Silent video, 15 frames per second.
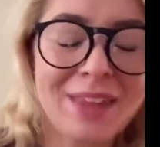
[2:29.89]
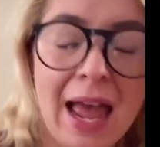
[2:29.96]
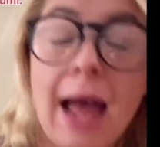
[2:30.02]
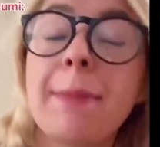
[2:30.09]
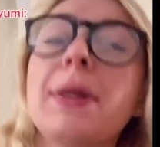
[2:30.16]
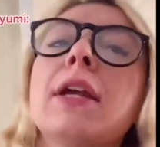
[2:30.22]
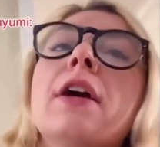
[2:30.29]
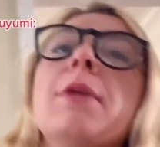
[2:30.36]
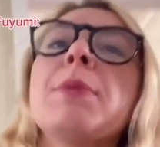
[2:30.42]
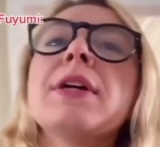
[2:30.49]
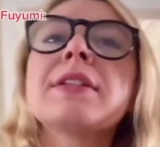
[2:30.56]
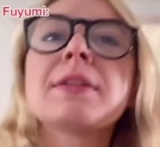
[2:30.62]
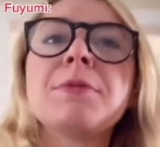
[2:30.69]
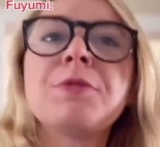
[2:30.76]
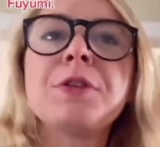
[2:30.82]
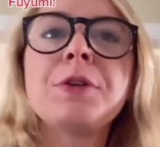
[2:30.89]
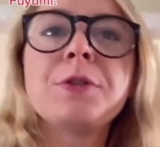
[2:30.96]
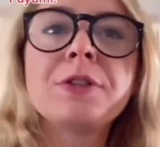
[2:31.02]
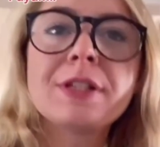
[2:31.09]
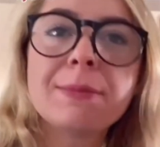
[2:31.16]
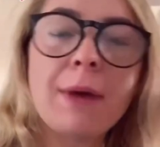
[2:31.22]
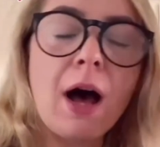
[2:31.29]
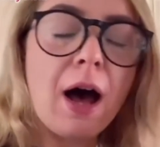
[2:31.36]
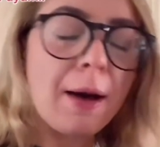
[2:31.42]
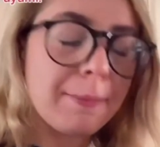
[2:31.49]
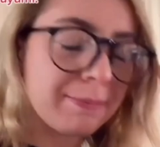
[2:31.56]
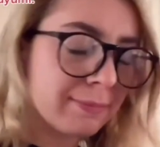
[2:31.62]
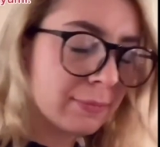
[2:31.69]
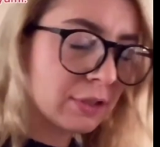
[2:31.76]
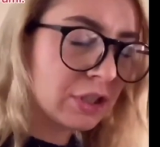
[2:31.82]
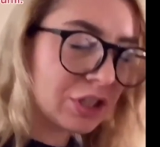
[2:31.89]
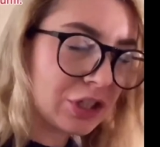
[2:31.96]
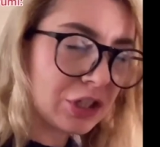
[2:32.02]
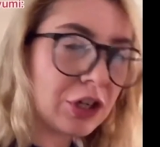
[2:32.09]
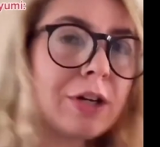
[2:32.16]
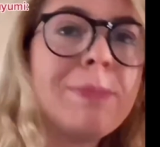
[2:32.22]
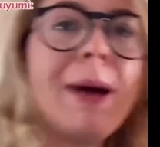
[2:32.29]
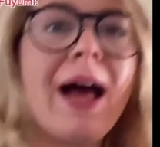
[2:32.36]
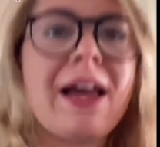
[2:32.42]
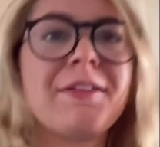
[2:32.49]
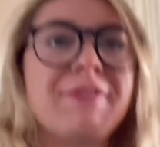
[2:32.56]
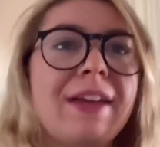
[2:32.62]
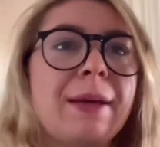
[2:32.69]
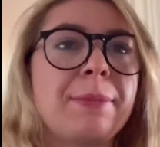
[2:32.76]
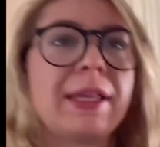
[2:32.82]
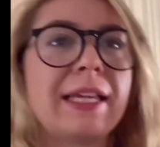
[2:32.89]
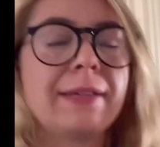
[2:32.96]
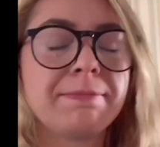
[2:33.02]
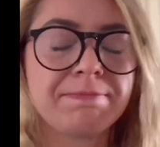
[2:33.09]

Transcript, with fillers: I'm gonna go bring some food to mom. Goodbye, family.